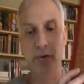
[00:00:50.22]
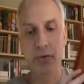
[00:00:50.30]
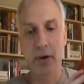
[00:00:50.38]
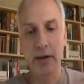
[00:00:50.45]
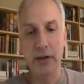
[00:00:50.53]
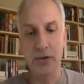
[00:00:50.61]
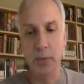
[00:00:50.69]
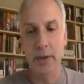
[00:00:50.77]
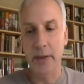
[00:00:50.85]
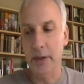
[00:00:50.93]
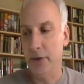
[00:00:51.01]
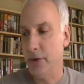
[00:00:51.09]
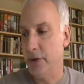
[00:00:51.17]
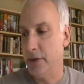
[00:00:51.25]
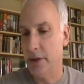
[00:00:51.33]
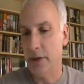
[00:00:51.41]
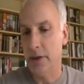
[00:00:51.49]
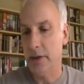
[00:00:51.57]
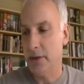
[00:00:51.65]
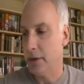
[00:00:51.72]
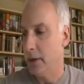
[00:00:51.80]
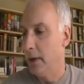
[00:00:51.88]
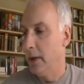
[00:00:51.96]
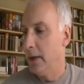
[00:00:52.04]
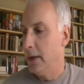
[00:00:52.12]
of the Greatest 100 series
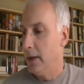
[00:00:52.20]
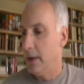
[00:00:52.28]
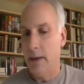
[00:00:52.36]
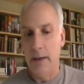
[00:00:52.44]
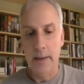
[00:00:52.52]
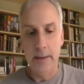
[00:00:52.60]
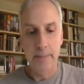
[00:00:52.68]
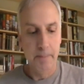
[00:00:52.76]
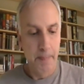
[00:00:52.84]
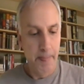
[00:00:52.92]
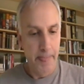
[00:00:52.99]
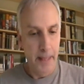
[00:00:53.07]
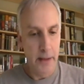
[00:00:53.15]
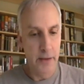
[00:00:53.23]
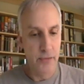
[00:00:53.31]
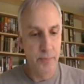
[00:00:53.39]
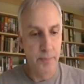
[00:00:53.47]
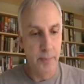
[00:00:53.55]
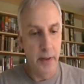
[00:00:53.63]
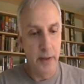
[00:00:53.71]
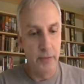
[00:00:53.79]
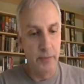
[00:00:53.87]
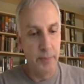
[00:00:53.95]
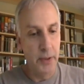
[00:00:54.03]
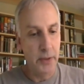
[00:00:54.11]

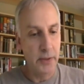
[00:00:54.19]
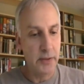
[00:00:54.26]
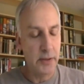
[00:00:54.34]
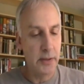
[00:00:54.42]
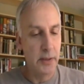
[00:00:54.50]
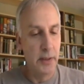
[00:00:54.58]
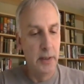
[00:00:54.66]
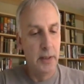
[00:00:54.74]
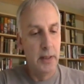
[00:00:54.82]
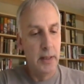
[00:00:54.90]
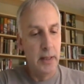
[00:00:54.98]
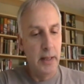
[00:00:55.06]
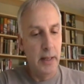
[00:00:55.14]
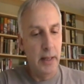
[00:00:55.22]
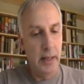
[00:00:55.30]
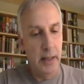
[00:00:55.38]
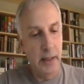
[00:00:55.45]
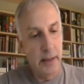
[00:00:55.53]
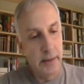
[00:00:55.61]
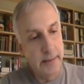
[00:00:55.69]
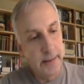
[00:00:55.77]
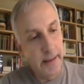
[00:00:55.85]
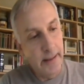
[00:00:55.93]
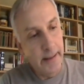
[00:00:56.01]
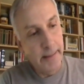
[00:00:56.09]
of books. And
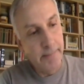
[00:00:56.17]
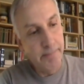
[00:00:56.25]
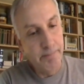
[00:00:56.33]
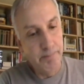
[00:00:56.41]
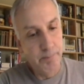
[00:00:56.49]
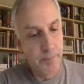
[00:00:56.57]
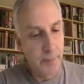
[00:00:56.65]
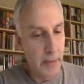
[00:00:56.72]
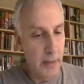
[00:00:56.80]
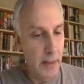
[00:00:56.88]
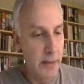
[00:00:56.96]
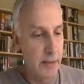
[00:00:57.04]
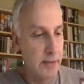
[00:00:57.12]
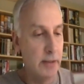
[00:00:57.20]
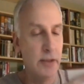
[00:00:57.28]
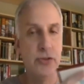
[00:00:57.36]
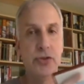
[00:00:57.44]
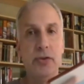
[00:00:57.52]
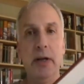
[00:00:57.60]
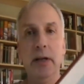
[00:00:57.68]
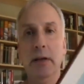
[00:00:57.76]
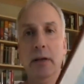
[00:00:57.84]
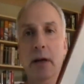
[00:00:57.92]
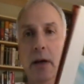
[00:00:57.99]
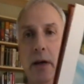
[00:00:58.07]
it is
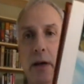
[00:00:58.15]
illustrated.